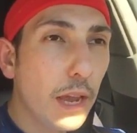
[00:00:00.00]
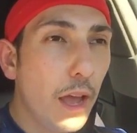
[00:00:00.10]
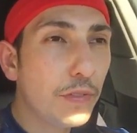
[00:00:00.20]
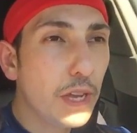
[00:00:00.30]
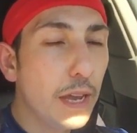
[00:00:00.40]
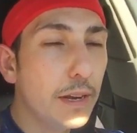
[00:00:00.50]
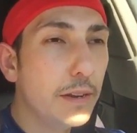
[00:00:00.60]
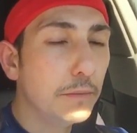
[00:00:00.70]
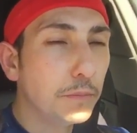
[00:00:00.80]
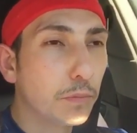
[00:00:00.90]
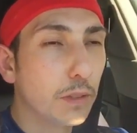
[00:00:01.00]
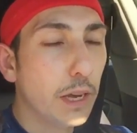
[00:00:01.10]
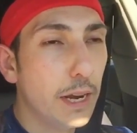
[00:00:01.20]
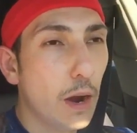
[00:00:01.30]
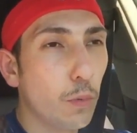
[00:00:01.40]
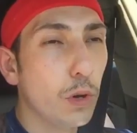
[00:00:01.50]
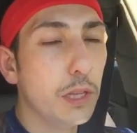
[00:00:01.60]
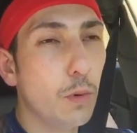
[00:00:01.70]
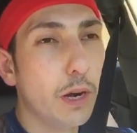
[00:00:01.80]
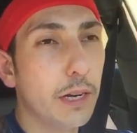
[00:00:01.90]
at the end, and I
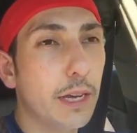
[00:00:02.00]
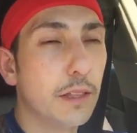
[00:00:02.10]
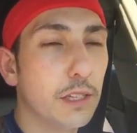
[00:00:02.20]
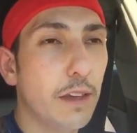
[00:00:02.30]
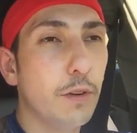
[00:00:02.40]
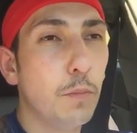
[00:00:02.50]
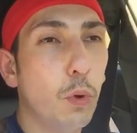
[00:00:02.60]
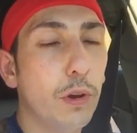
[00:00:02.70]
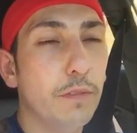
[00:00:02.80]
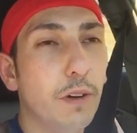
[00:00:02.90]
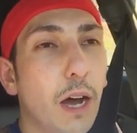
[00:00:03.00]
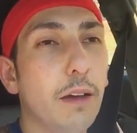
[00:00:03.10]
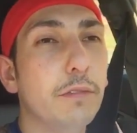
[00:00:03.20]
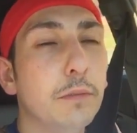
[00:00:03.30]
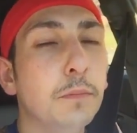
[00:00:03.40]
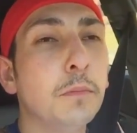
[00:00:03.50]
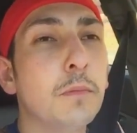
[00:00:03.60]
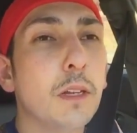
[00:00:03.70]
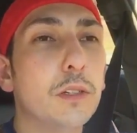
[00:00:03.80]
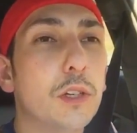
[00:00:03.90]
really wanted to get the 7.5.
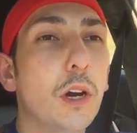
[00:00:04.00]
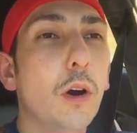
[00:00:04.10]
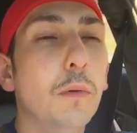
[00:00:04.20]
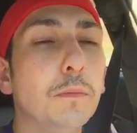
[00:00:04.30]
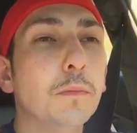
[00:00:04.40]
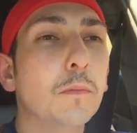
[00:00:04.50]
So,